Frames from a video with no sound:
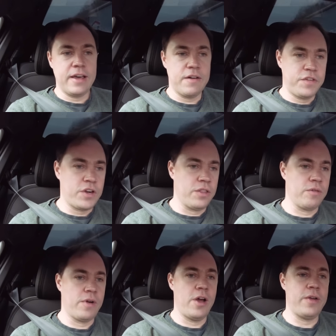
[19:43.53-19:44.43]
comfort on
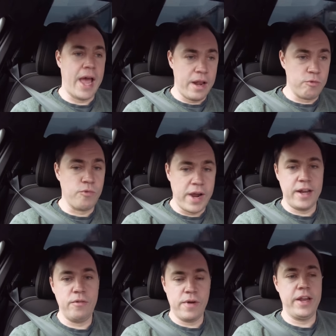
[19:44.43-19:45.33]
the road, and
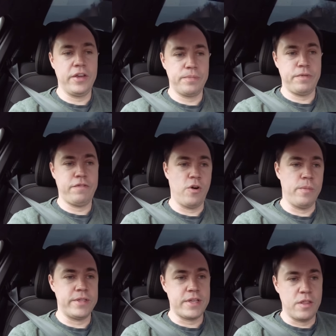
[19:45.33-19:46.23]
really, really good performance.